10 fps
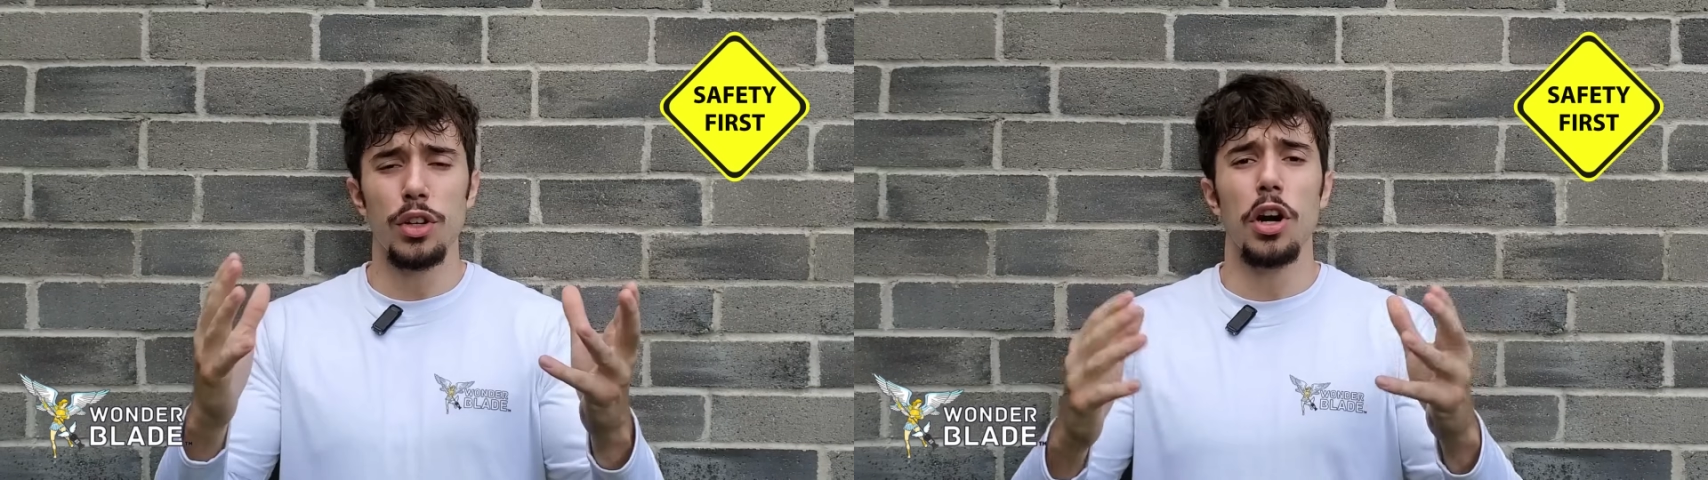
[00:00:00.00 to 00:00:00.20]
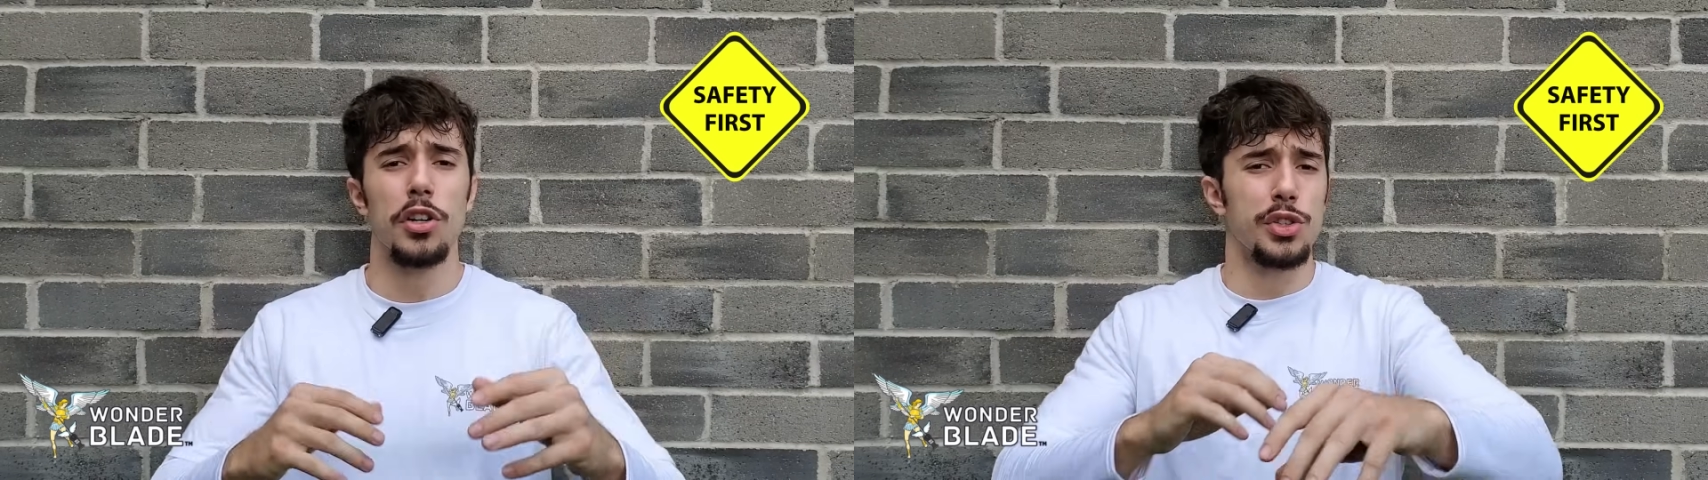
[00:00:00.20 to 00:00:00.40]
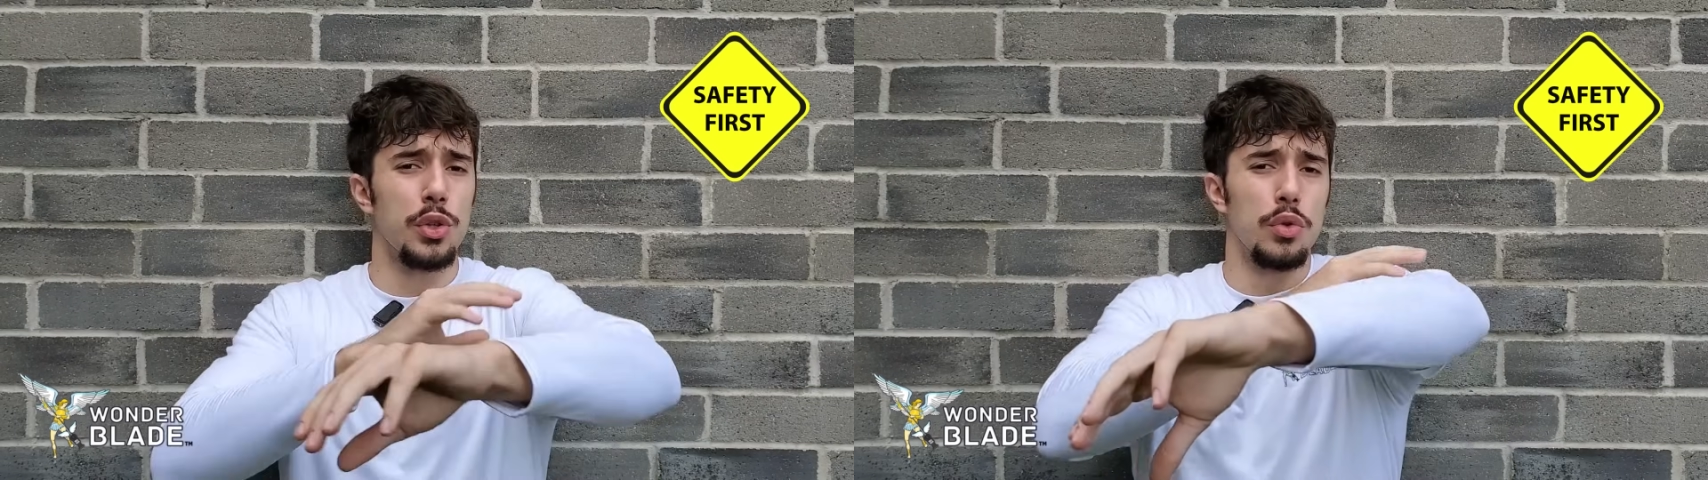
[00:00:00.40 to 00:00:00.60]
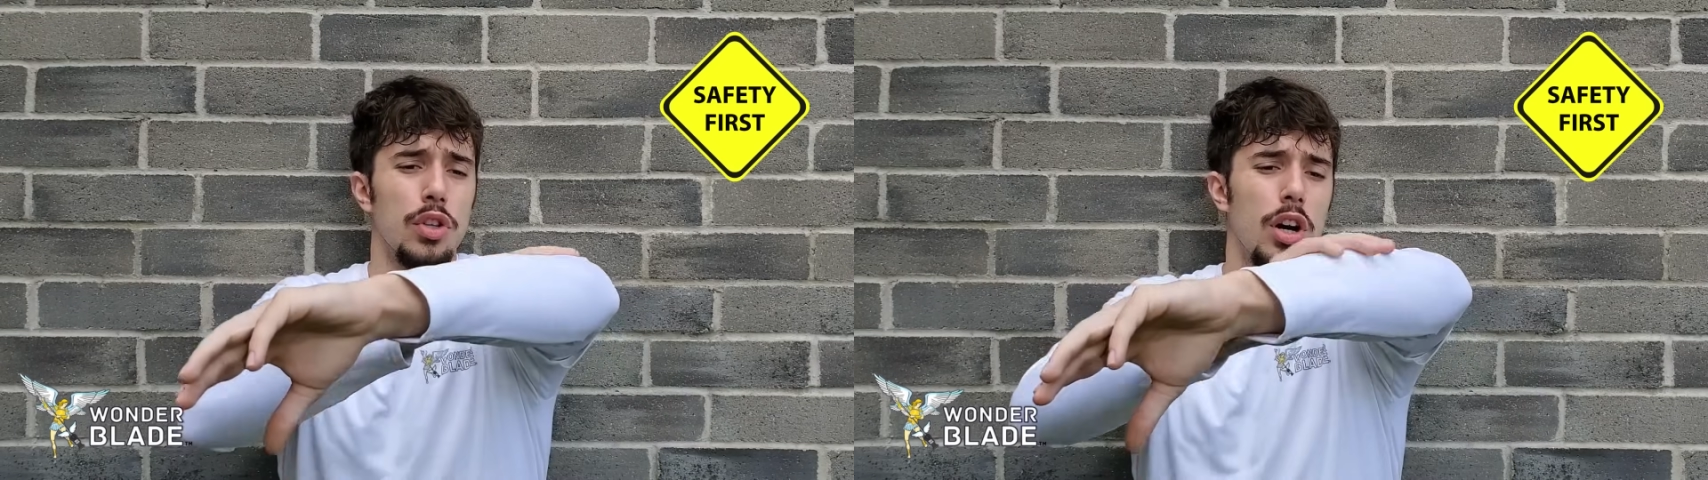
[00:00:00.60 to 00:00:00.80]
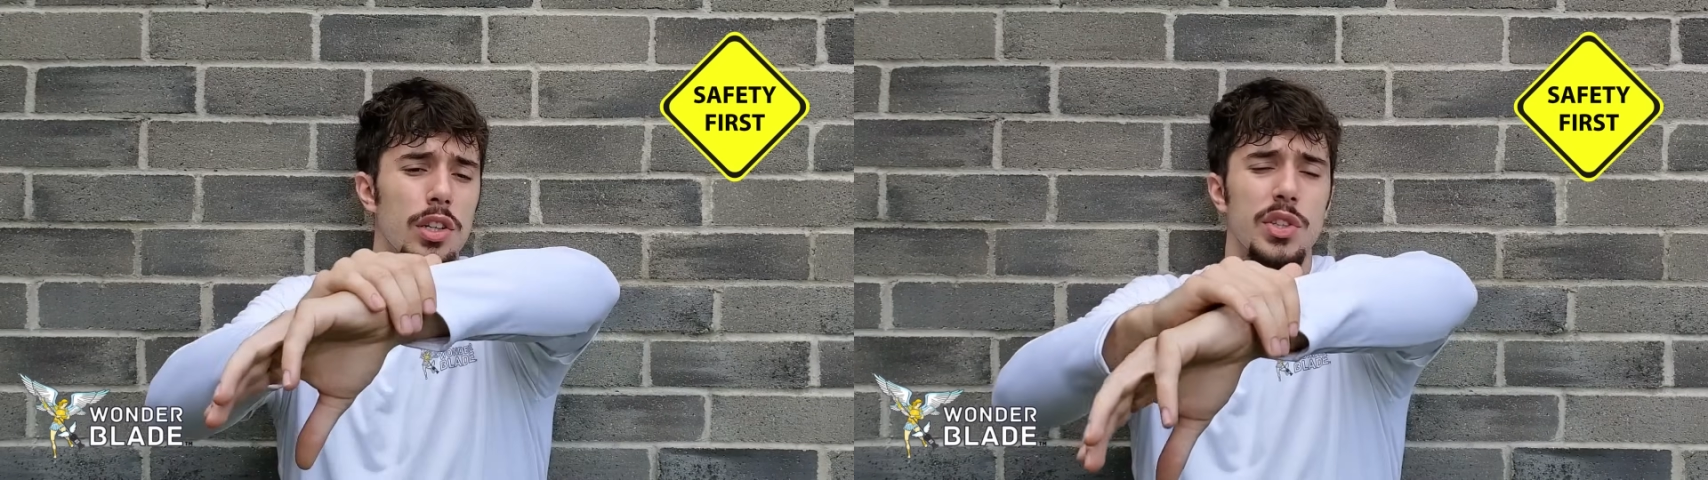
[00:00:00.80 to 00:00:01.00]
and also
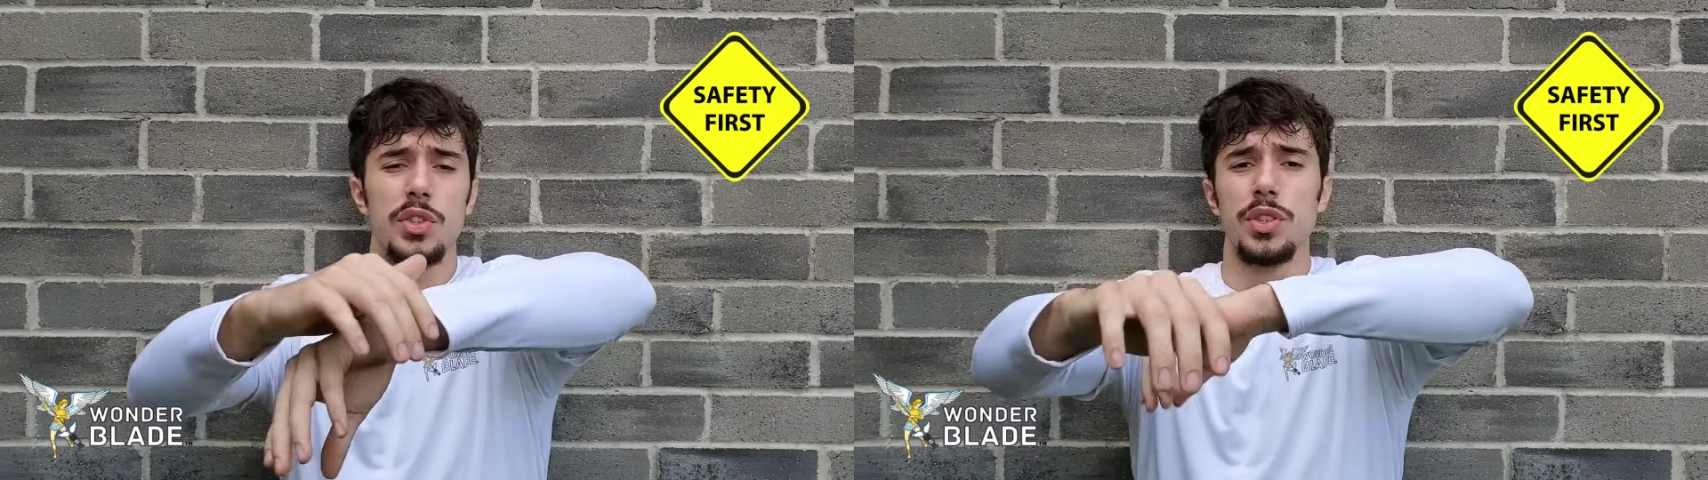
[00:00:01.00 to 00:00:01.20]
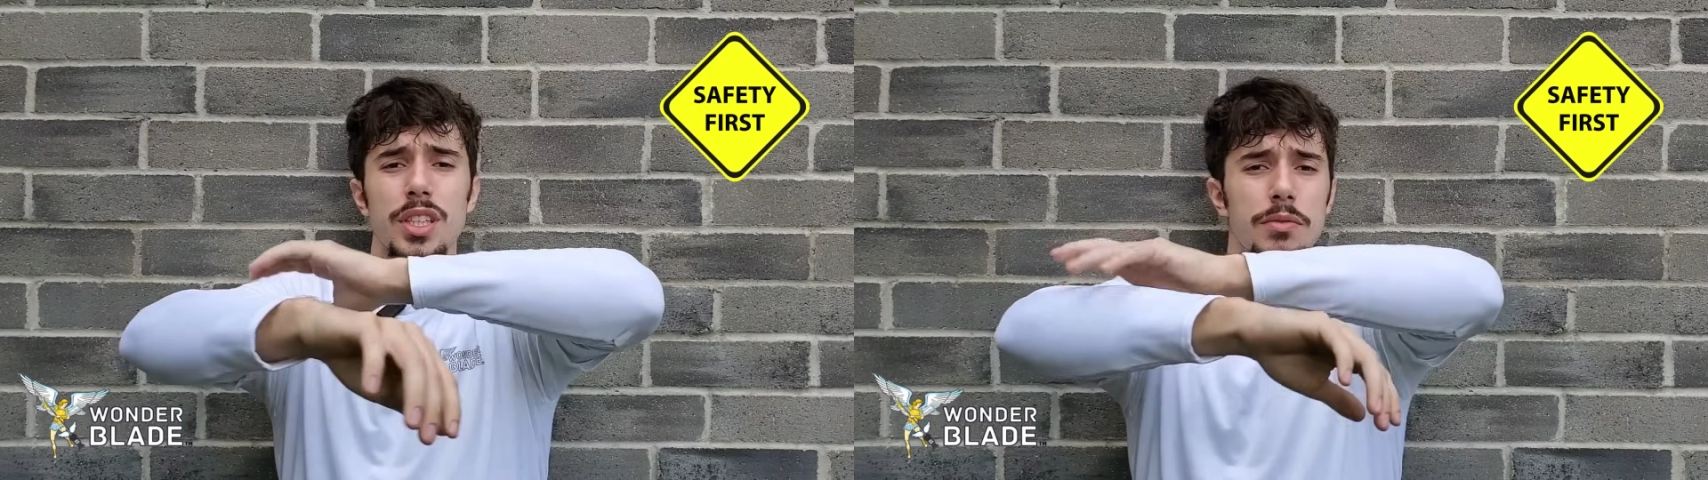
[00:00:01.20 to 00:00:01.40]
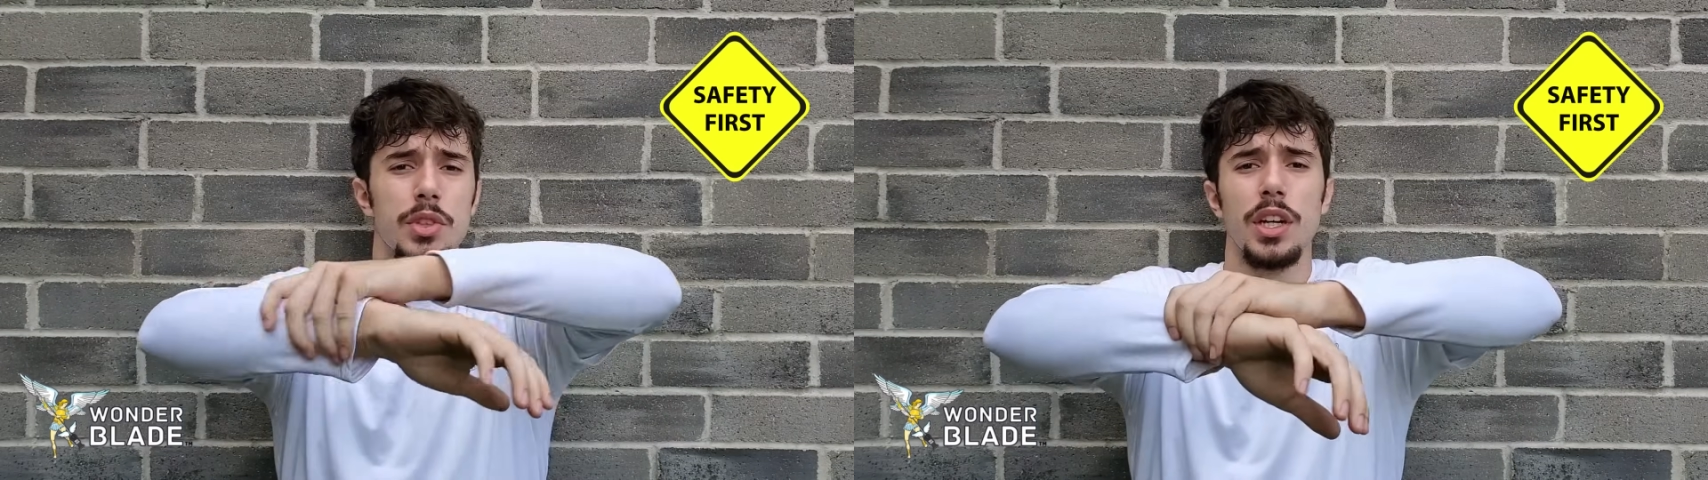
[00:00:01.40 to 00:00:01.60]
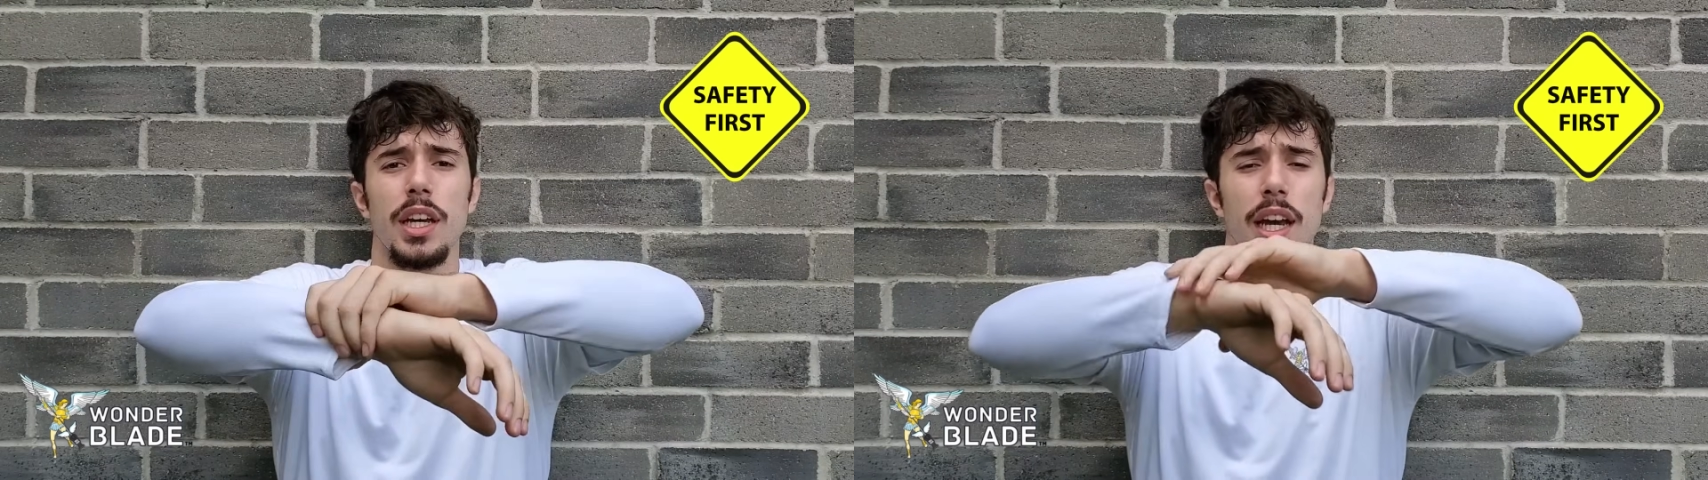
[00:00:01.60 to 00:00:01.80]
long sleeves